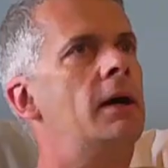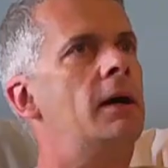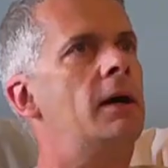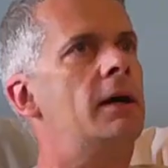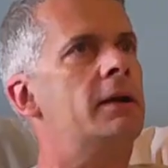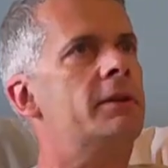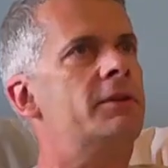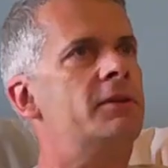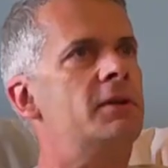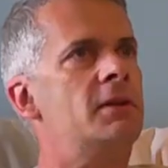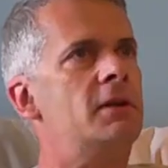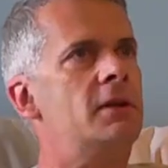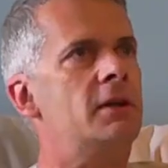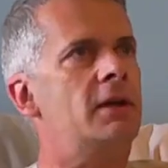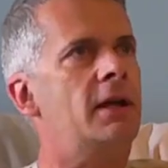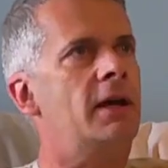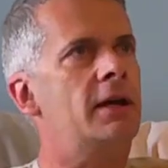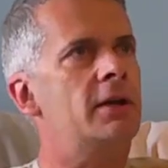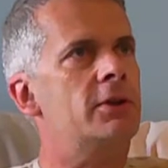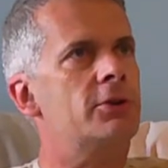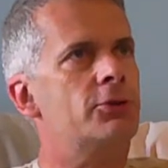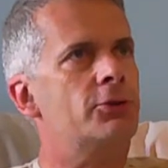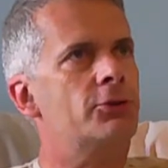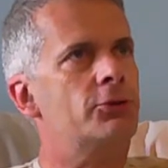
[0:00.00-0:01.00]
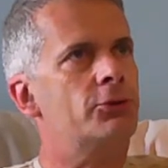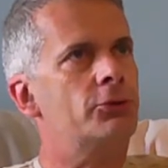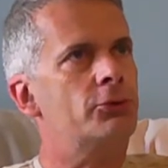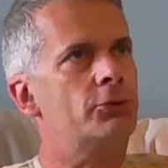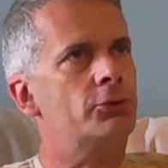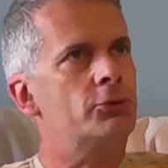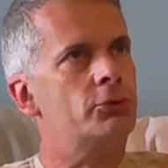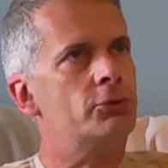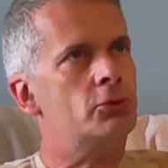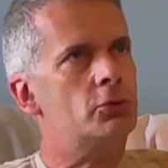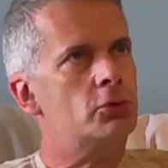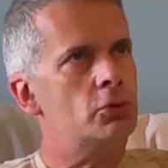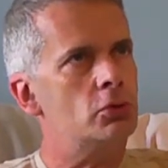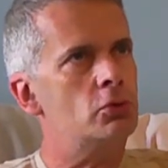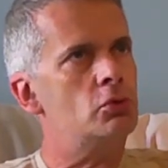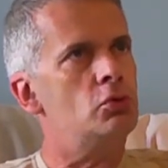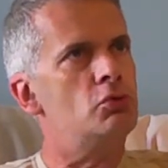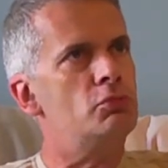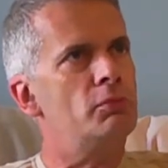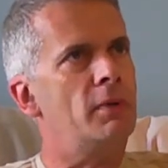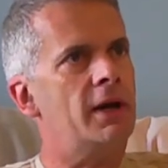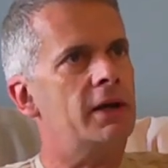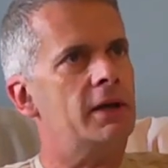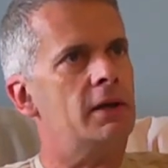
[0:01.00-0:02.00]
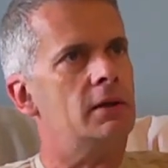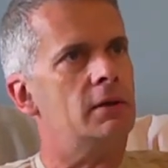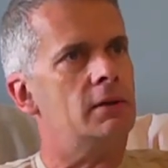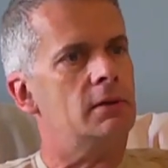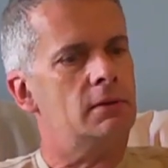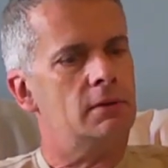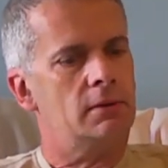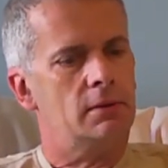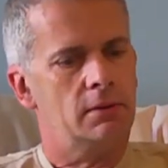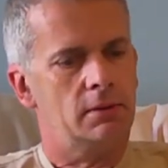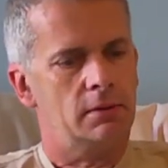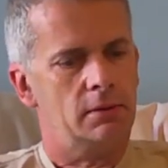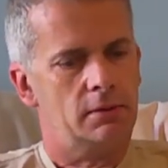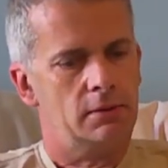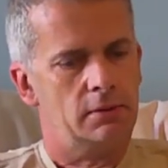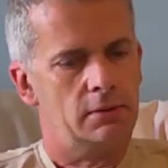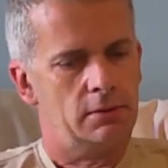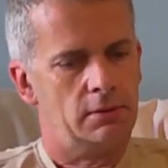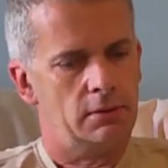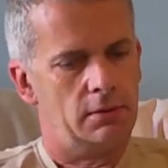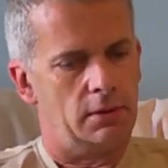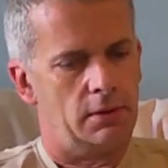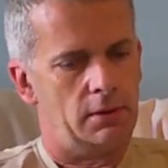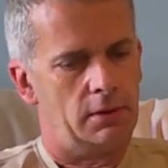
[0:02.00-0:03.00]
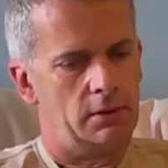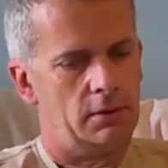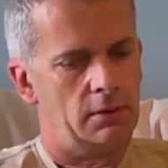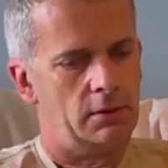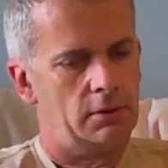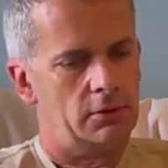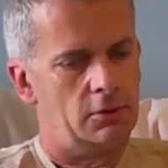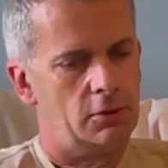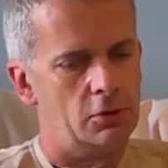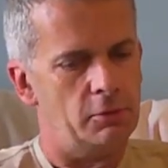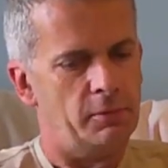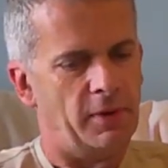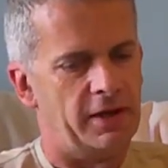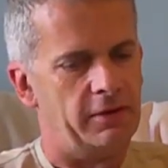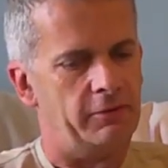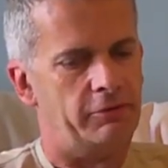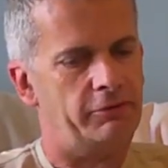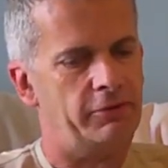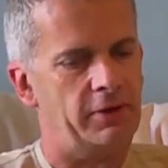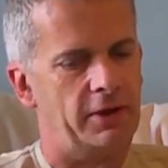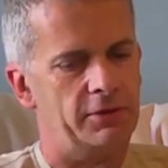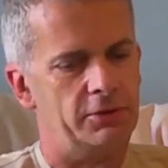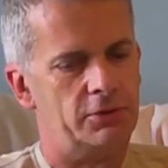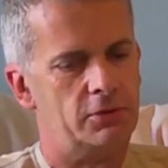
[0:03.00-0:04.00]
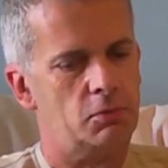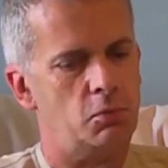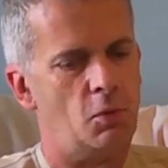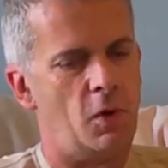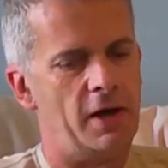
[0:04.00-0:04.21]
I think it has two main uh, two main fronts.